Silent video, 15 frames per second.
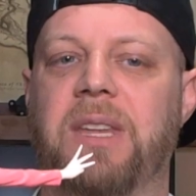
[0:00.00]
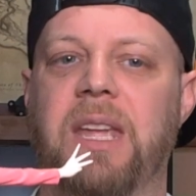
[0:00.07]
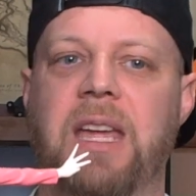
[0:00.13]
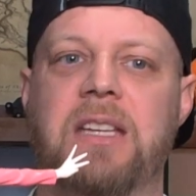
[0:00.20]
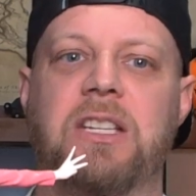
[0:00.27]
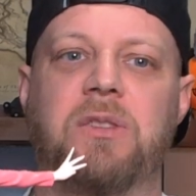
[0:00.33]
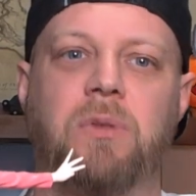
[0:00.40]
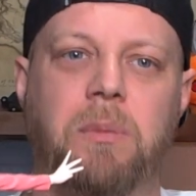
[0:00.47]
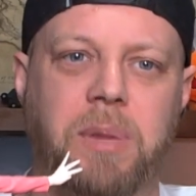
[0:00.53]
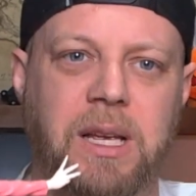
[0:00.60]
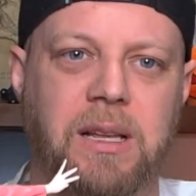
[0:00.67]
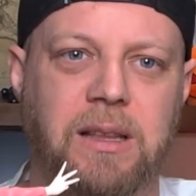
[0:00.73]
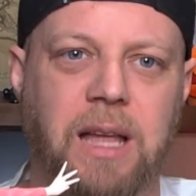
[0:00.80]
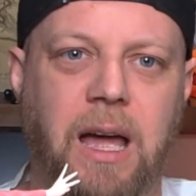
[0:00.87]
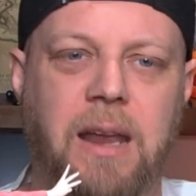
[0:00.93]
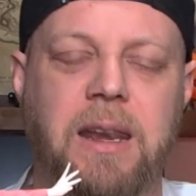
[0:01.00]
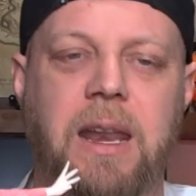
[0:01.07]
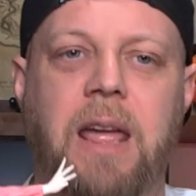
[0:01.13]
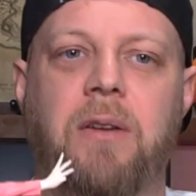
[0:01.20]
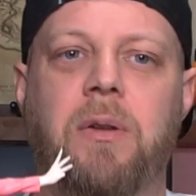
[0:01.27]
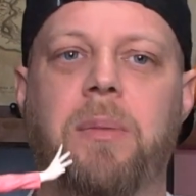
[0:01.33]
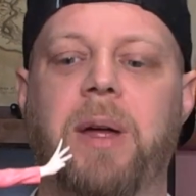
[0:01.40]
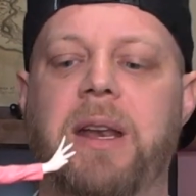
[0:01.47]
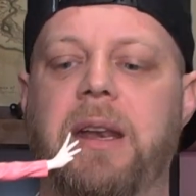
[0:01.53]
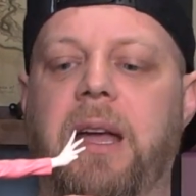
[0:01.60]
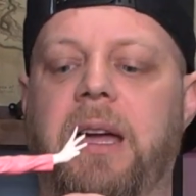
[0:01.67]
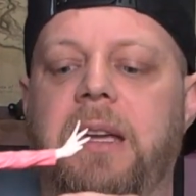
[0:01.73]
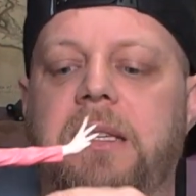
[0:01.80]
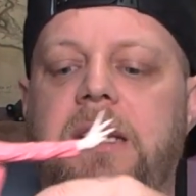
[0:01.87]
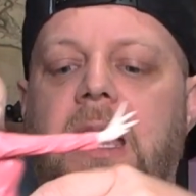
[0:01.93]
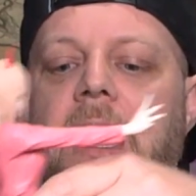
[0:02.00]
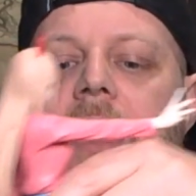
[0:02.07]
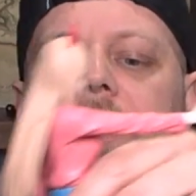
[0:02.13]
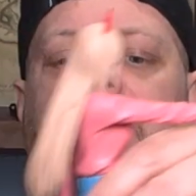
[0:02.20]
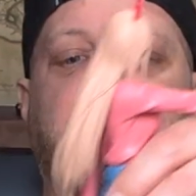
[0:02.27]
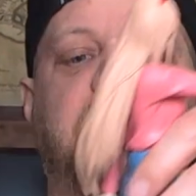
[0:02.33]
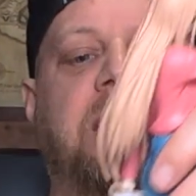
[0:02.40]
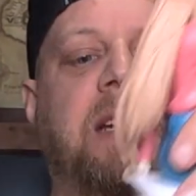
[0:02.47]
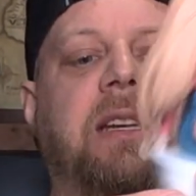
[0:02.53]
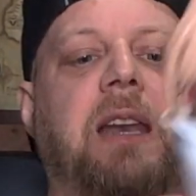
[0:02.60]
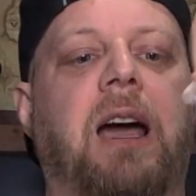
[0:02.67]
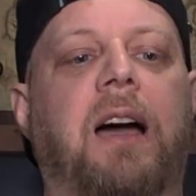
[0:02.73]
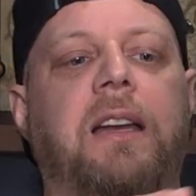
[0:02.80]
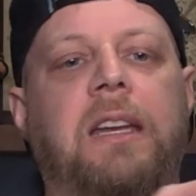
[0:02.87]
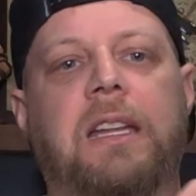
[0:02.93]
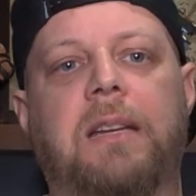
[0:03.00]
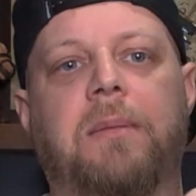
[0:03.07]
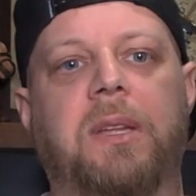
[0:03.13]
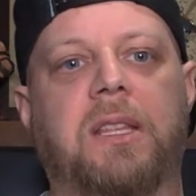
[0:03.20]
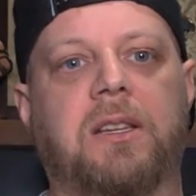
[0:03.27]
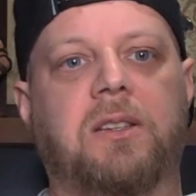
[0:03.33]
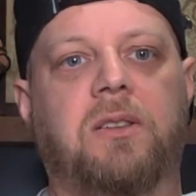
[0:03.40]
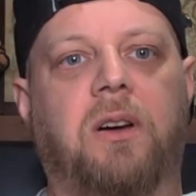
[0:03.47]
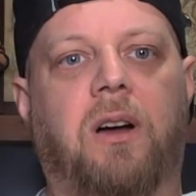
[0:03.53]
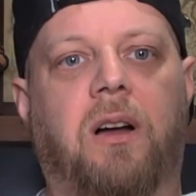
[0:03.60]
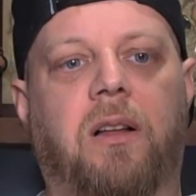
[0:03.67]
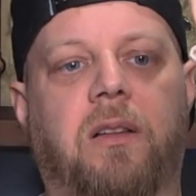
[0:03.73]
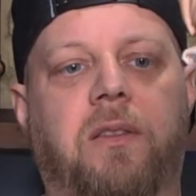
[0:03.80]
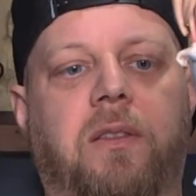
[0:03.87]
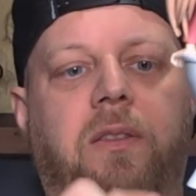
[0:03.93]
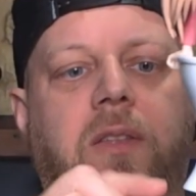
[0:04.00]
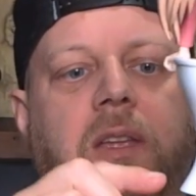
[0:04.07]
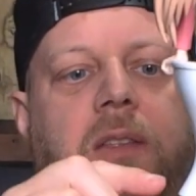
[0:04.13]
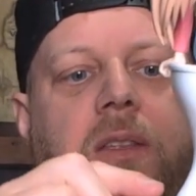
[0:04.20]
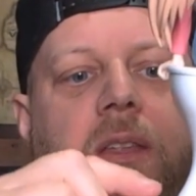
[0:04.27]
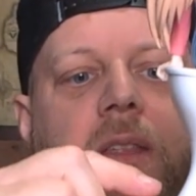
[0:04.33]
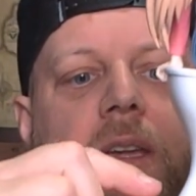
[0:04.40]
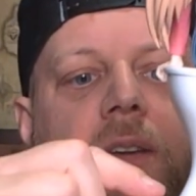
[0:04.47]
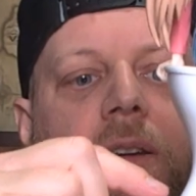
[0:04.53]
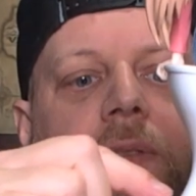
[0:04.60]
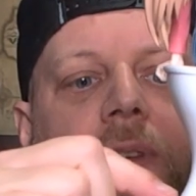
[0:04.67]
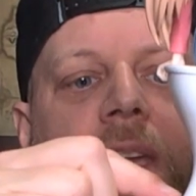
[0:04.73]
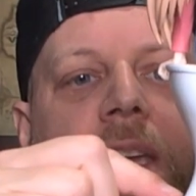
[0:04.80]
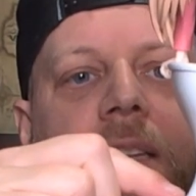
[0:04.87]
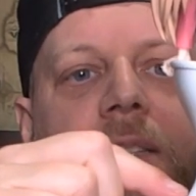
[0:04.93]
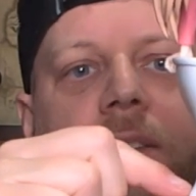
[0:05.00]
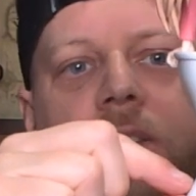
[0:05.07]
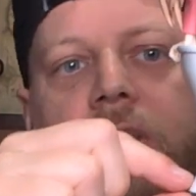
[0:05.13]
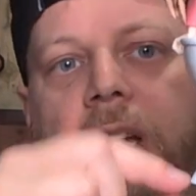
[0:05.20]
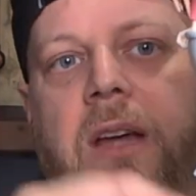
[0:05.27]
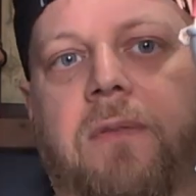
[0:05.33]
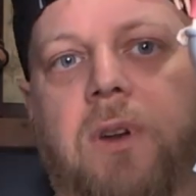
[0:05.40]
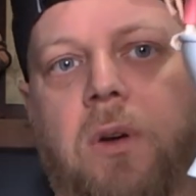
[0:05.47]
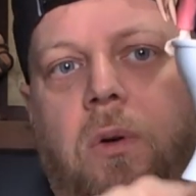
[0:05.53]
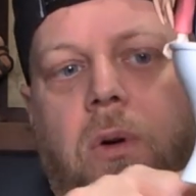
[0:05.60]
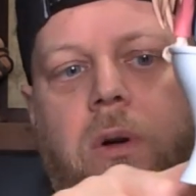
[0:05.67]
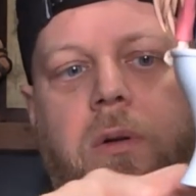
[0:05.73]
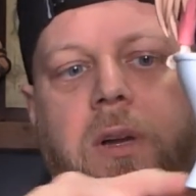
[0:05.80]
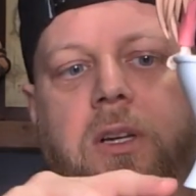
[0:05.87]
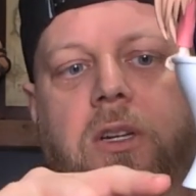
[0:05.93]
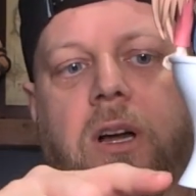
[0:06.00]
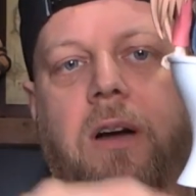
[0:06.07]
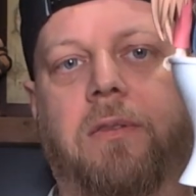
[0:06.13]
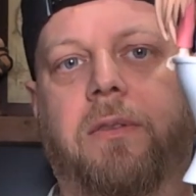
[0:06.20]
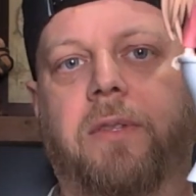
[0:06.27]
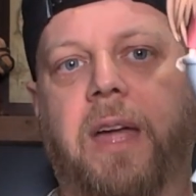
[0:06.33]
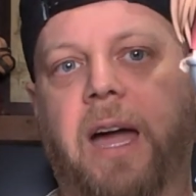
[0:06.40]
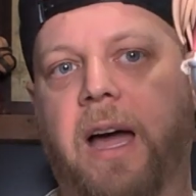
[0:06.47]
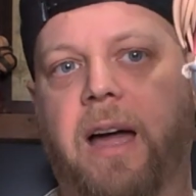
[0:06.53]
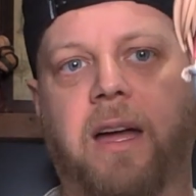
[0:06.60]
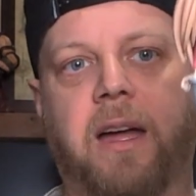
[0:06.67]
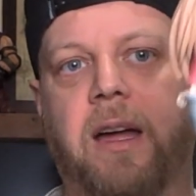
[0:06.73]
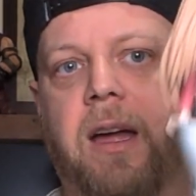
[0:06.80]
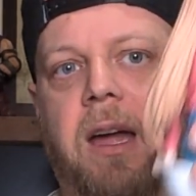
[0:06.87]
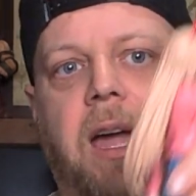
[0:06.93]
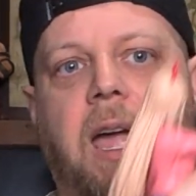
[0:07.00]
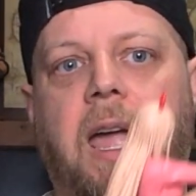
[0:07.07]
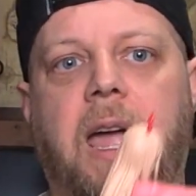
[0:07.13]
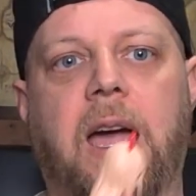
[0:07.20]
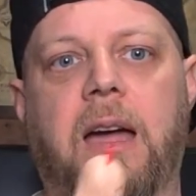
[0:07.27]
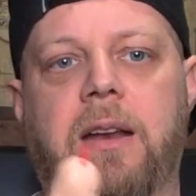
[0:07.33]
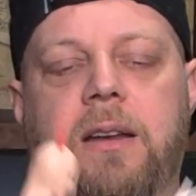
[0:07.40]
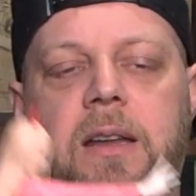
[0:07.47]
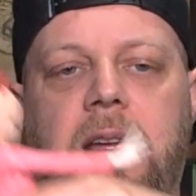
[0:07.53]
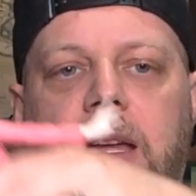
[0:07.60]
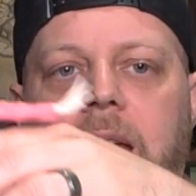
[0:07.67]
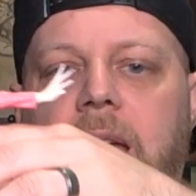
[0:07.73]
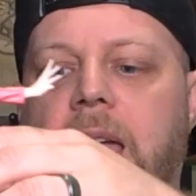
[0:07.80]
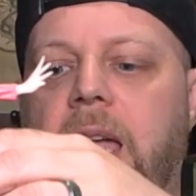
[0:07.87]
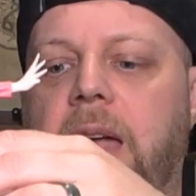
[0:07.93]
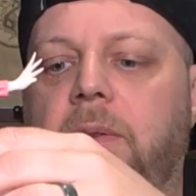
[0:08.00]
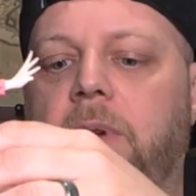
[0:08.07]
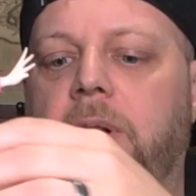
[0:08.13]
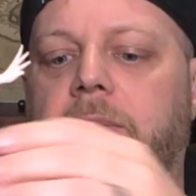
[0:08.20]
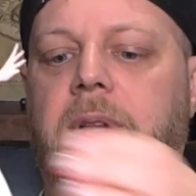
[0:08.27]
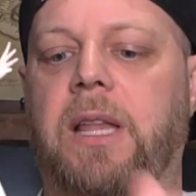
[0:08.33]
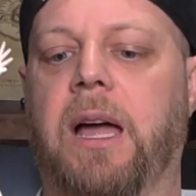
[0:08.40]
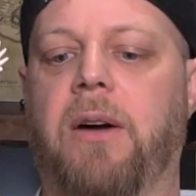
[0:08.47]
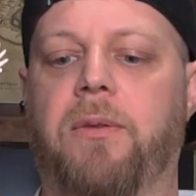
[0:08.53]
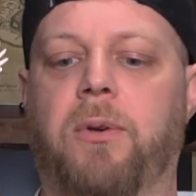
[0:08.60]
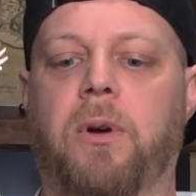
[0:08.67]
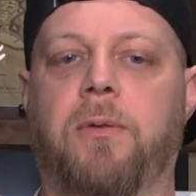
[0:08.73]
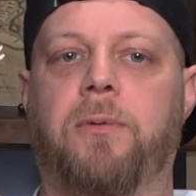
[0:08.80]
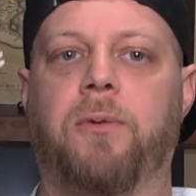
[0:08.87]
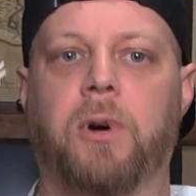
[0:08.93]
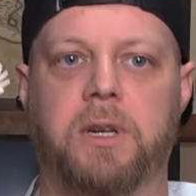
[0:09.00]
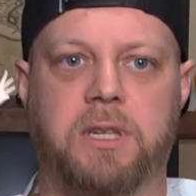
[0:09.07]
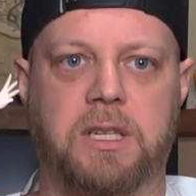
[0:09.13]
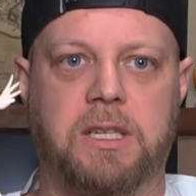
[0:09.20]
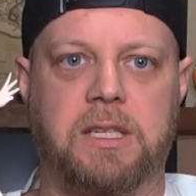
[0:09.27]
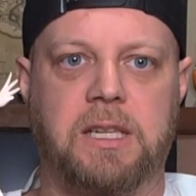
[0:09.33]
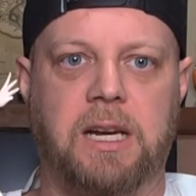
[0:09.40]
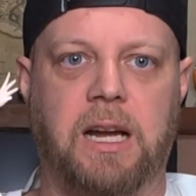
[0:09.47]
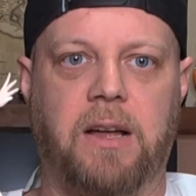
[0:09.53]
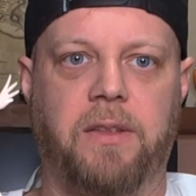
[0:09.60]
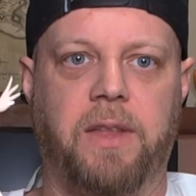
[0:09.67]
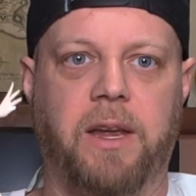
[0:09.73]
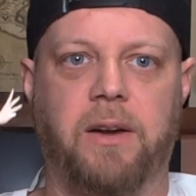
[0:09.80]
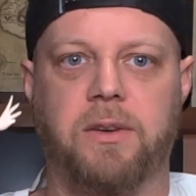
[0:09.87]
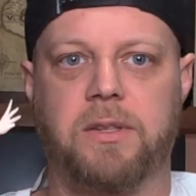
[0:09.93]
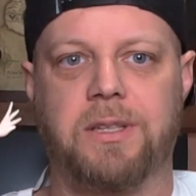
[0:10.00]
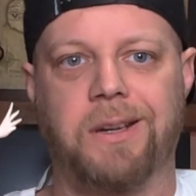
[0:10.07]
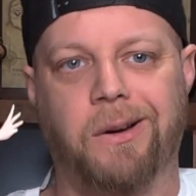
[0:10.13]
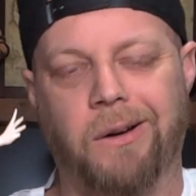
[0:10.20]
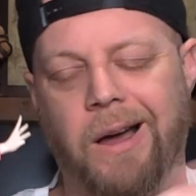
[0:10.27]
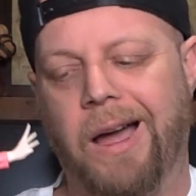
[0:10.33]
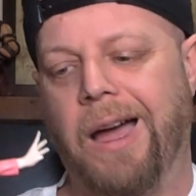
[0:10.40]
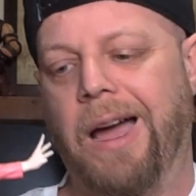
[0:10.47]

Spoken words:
it just would be, it would have been nice. This did not need to be this tall. They could have easily shaved a 1/4 inch off of that, and it would have allowed for her foot to sit on there. So